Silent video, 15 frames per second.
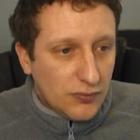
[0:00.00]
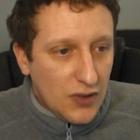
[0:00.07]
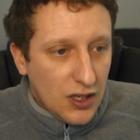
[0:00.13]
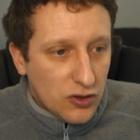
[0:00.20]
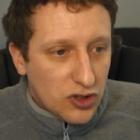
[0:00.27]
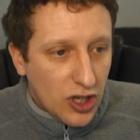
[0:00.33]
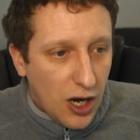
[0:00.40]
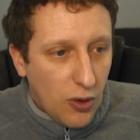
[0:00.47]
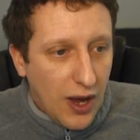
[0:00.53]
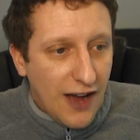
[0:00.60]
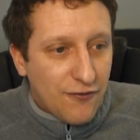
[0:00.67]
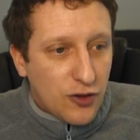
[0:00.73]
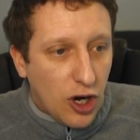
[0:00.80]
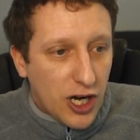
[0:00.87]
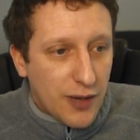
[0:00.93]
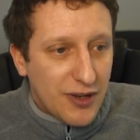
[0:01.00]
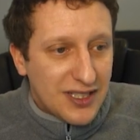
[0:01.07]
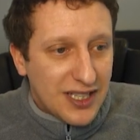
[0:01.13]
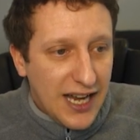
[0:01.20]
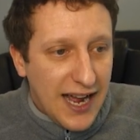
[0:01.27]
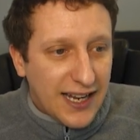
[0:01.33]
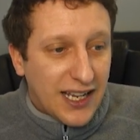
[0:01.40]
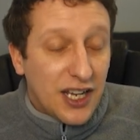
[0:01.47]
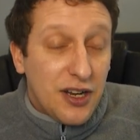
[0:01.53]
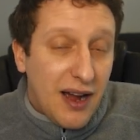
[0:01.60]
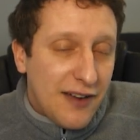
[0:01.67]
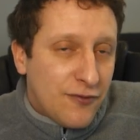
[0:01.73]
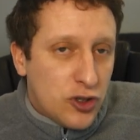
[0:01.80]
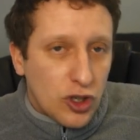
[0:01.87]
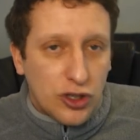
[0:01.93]
So I've got him as an anchor. Now,
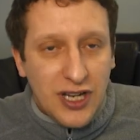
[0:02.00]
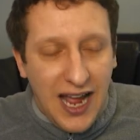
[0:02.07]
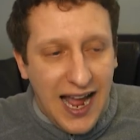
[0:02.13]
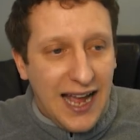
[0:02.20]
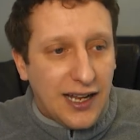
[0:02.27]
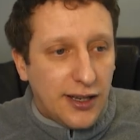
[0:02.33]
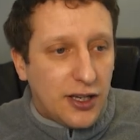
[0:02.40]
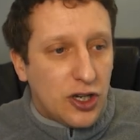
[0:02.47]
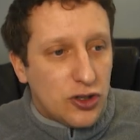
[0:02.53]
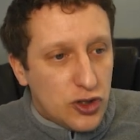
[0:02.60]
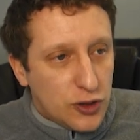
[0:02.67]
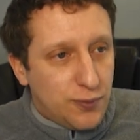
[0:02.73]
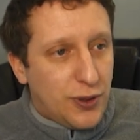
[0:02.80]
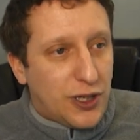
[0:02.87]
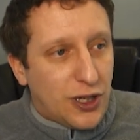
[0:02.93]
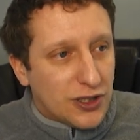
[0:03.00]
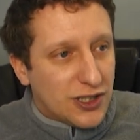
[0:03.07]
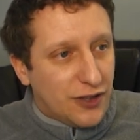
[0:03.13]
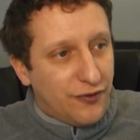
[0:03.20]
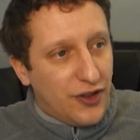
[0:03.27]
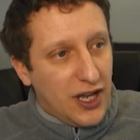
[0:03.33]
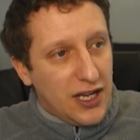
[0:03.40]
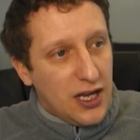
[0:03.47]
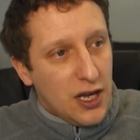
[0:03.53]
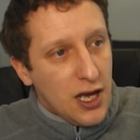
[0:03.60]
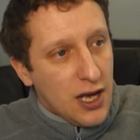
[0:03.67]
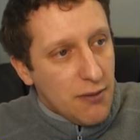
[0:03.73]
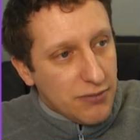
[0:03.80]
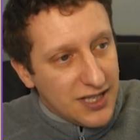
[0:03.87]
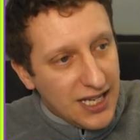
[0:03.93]
I've done anchor just because of the
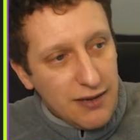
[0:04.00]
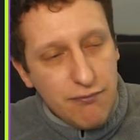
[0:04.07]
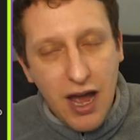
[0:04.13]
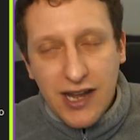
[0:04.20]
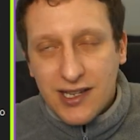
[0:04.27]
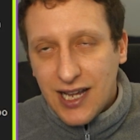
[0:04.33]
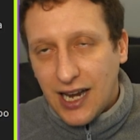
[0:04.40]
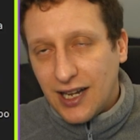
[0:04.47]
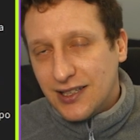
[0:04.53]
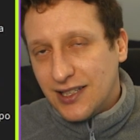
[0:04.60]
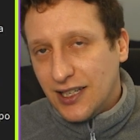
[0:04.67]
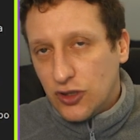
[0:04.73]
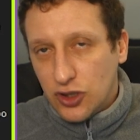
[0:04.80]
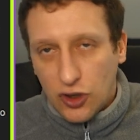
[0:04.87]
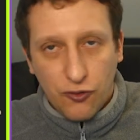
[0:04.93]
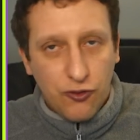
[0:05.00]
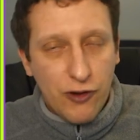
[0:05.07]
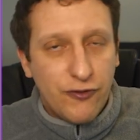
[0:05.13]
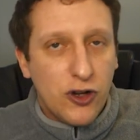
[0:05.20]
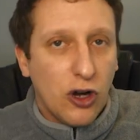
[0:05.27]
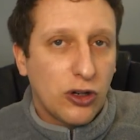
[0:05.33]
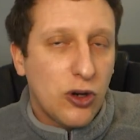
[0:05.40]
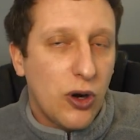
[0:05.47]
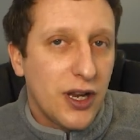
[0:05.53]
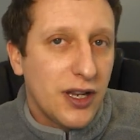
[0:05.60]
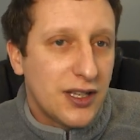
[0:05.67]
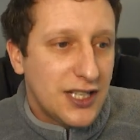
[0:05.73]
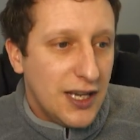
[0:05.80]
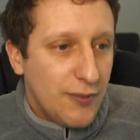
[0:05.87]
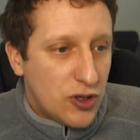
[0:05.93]
team mentality and stuff we've got going in the
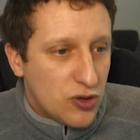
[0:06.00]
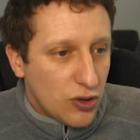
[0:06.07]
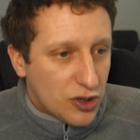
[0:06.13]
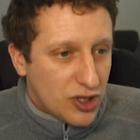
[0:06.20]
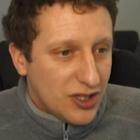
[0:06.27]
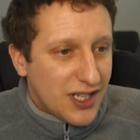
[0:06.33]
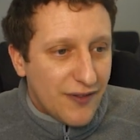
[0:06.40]
team instructions.